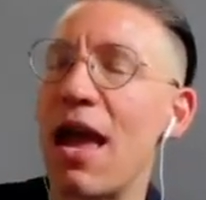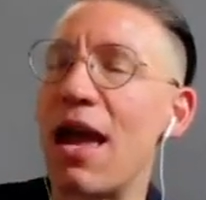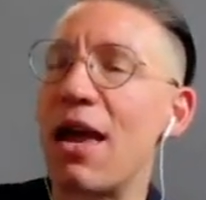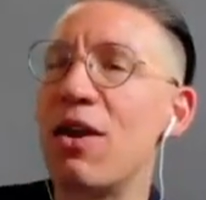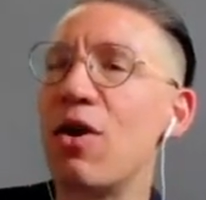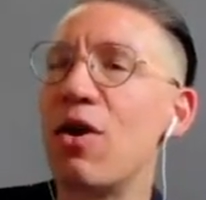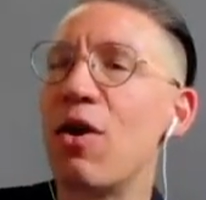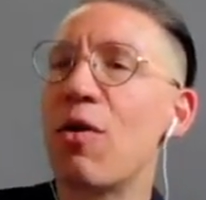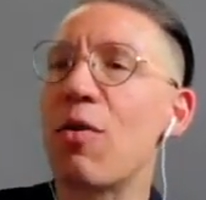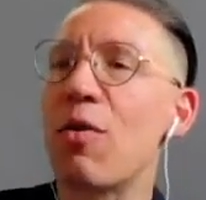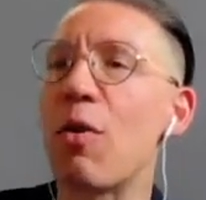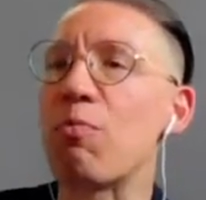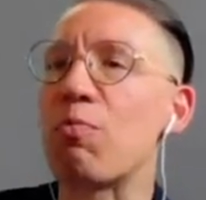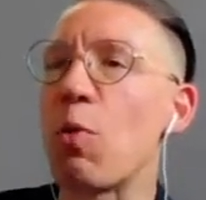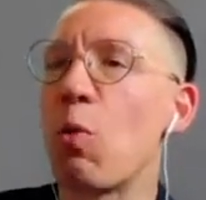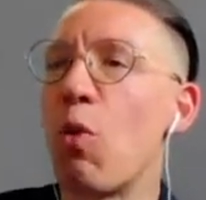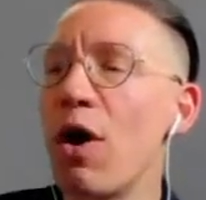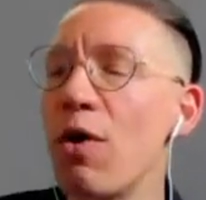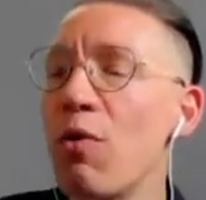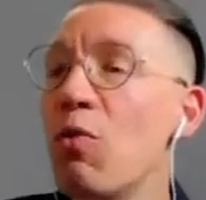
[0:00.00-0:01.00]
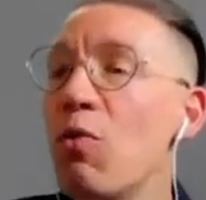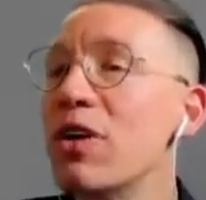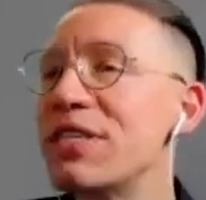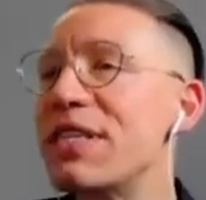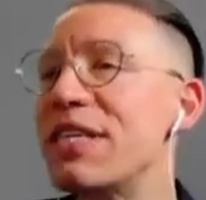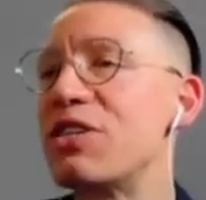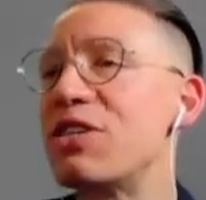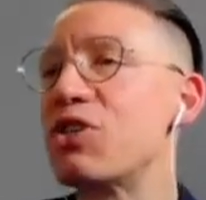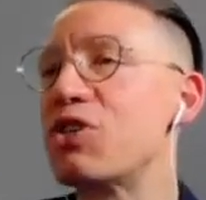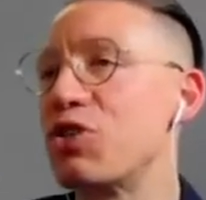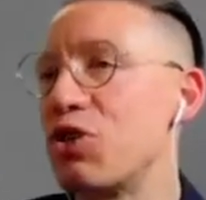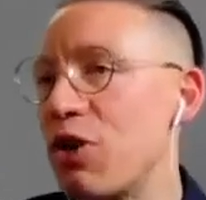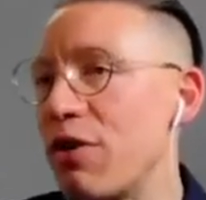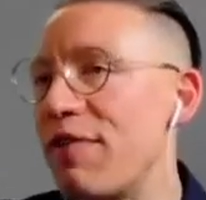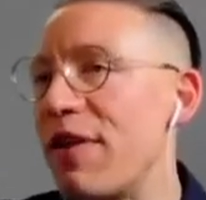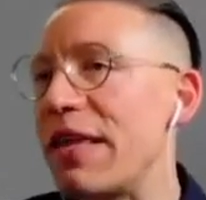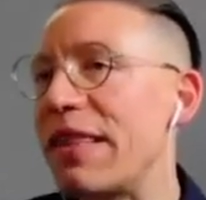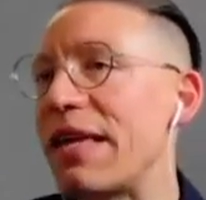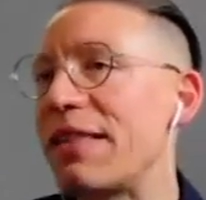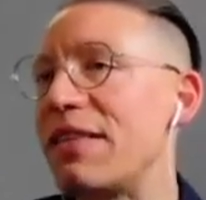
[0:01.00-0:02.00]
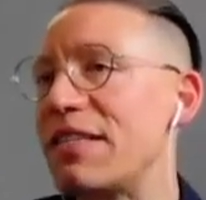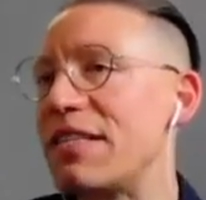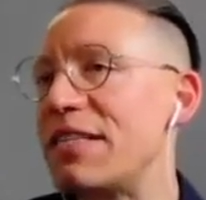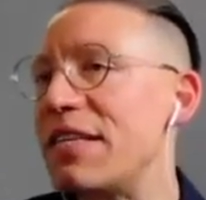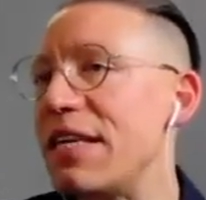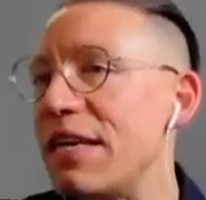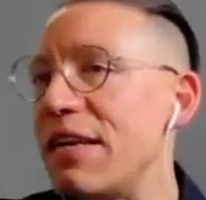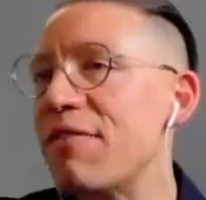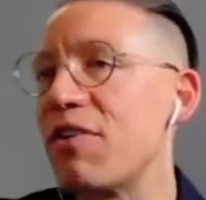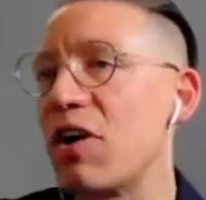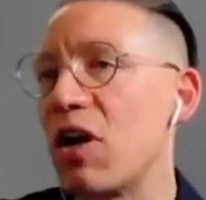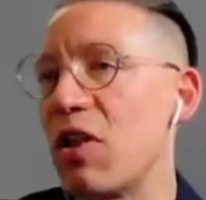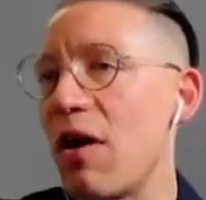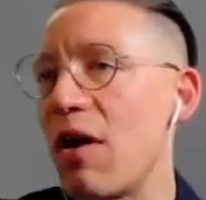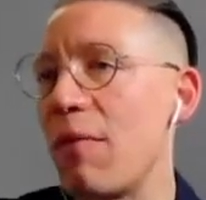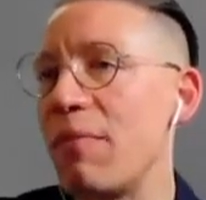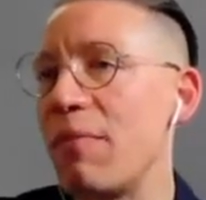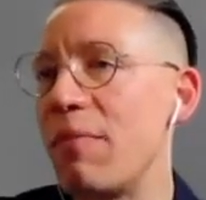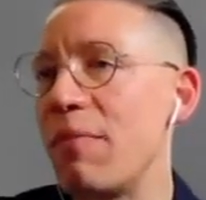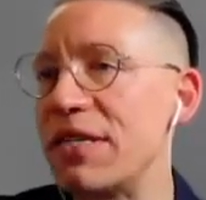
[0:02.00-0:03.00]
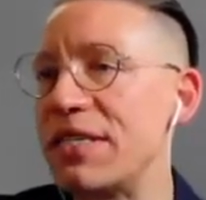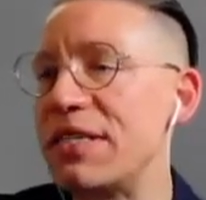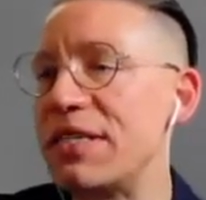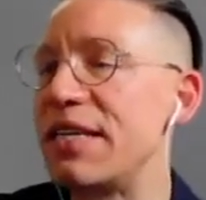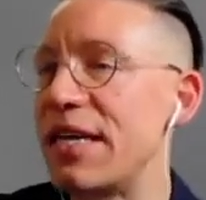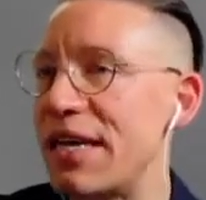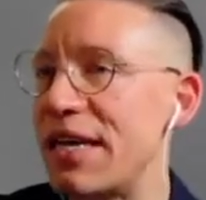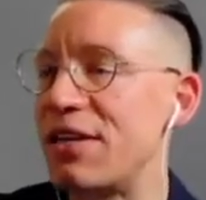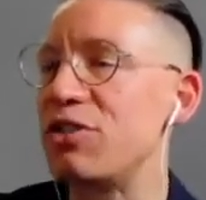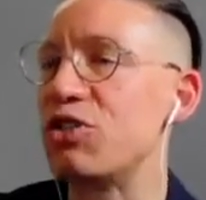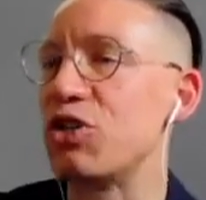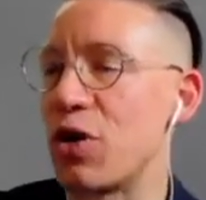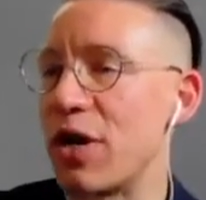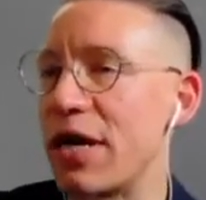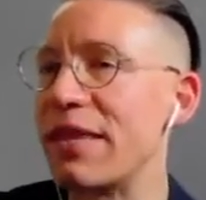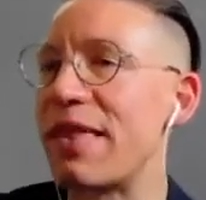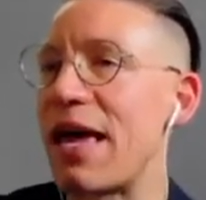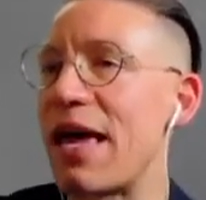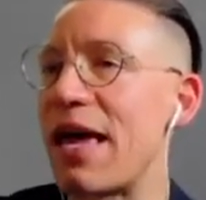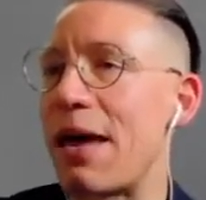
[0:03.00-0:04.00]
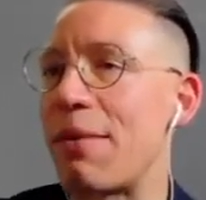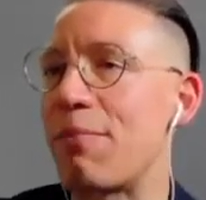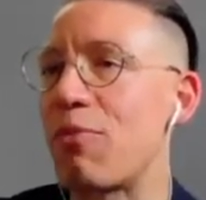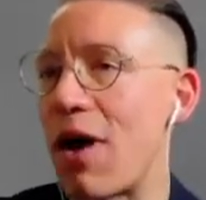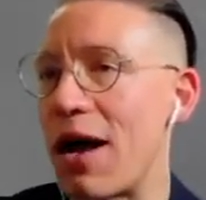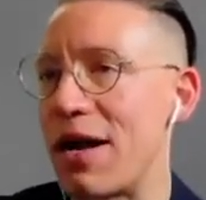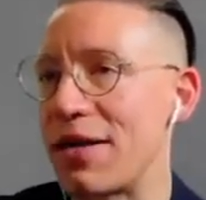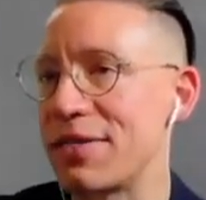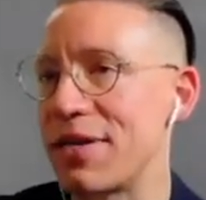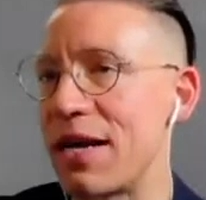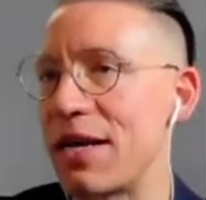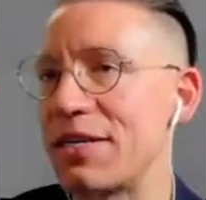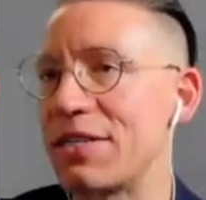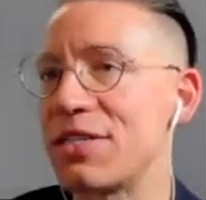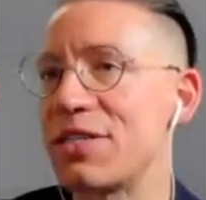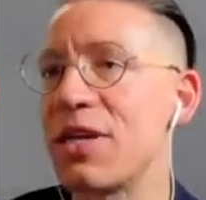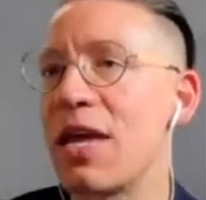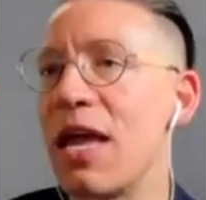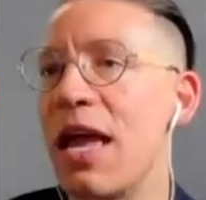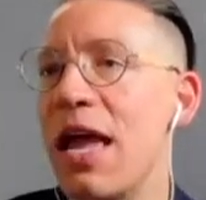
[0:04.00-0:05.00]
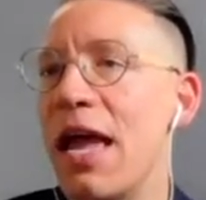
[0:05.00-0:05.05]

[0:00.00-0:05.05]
And one was this survey that the city of Columbus did during that process.